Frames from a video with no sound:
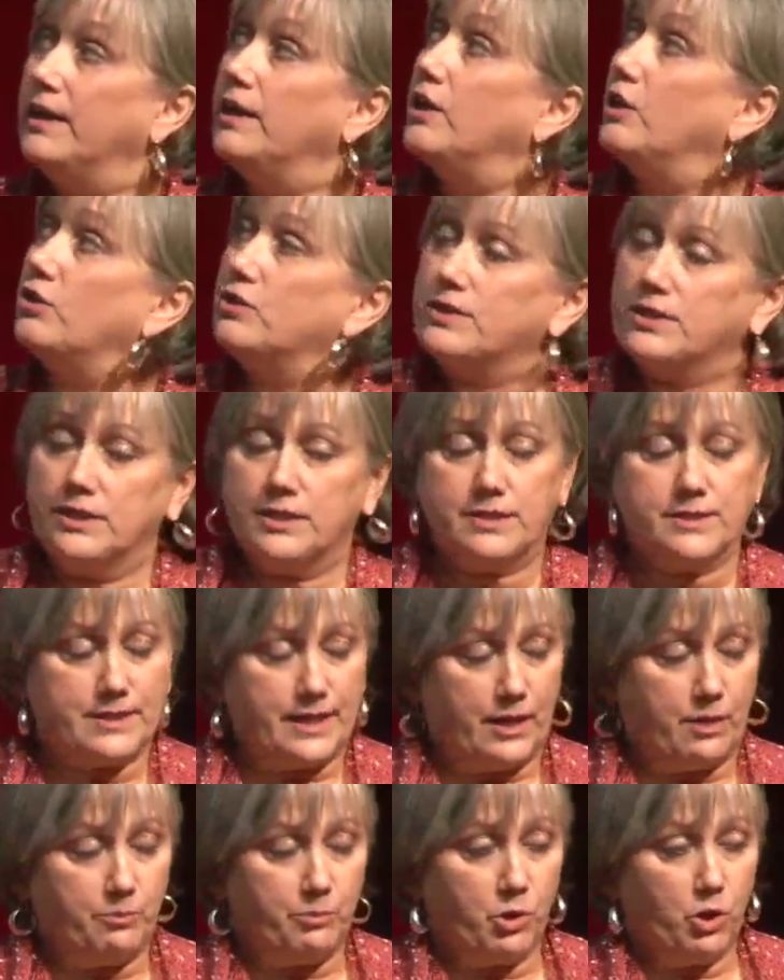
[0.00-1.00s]
Here's an
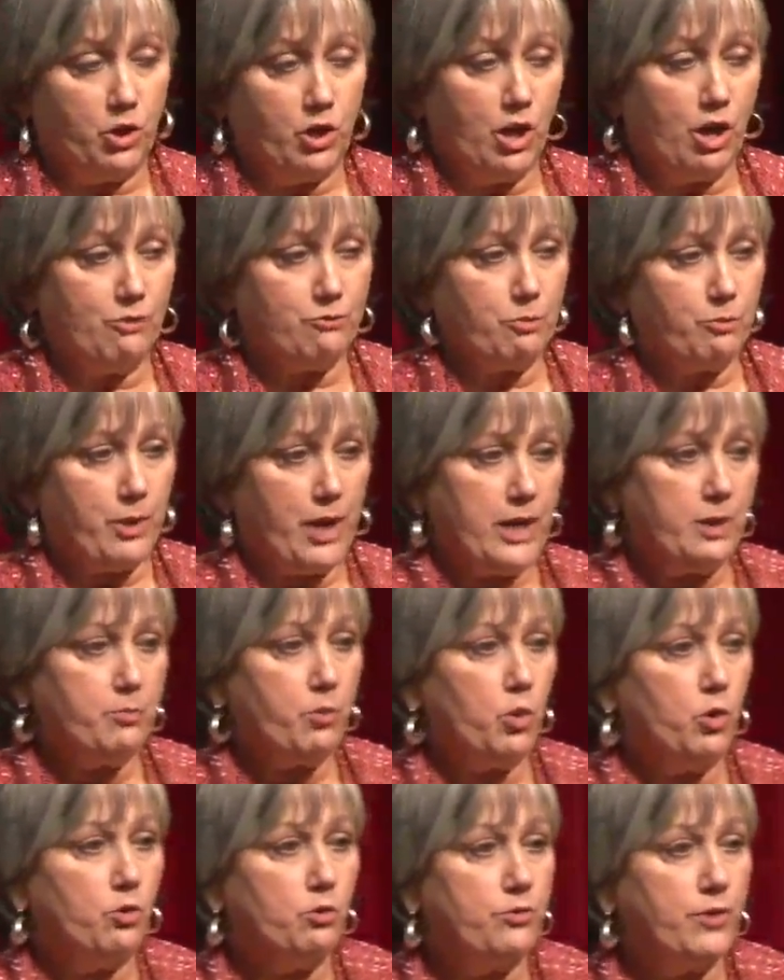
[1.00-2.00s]
example of a
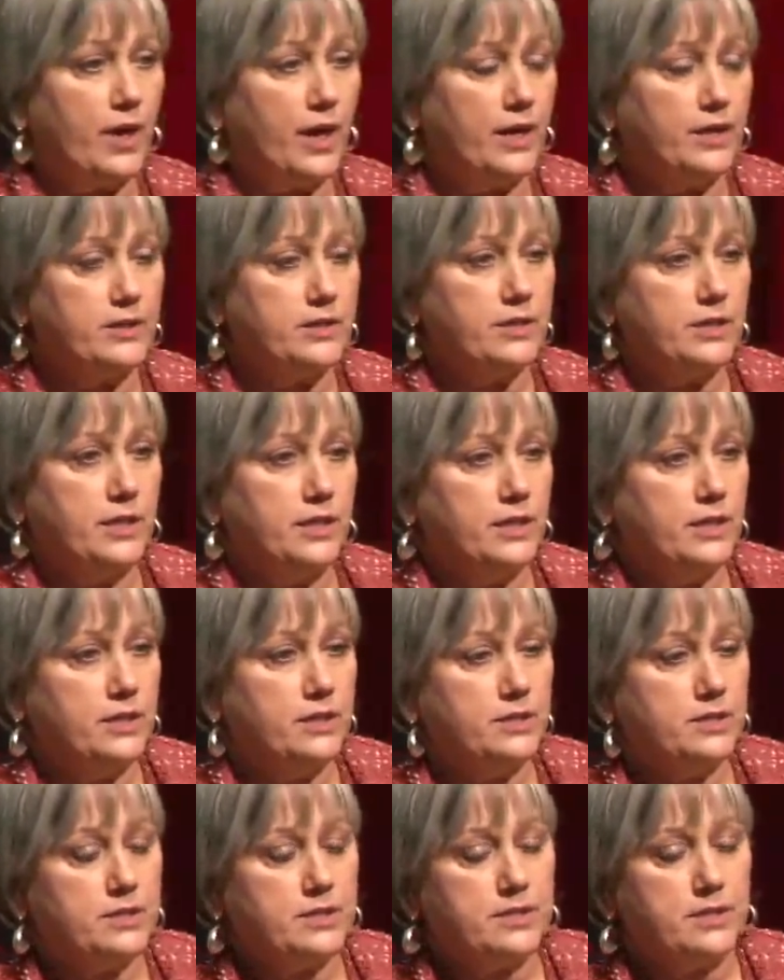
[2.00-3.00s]
paper that
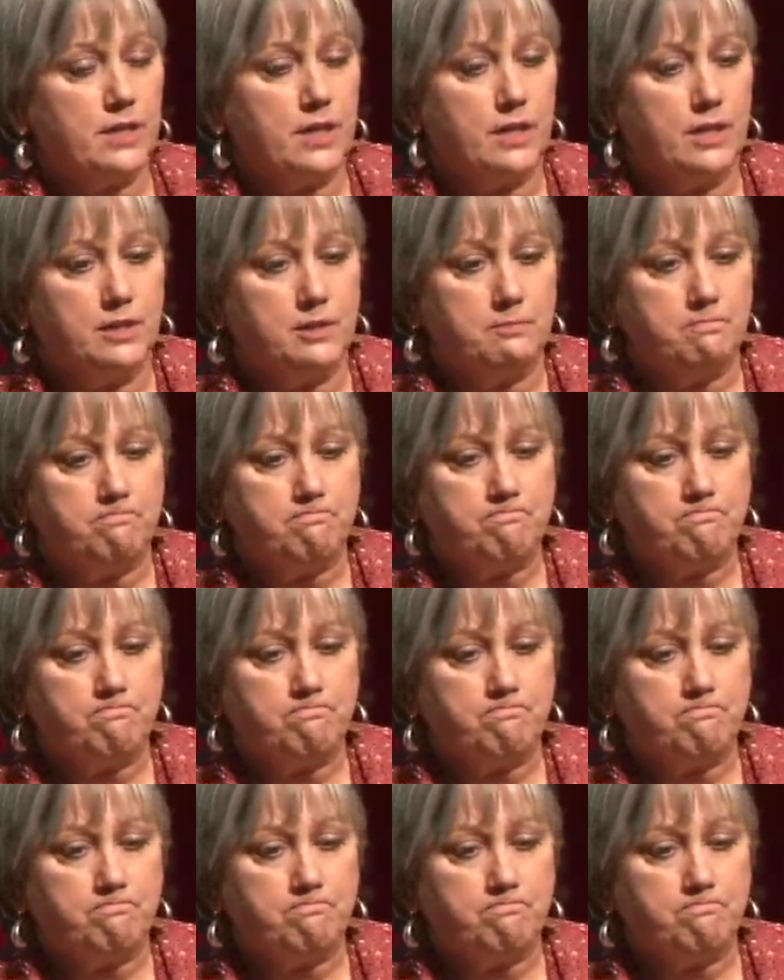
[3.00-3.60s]
is, um,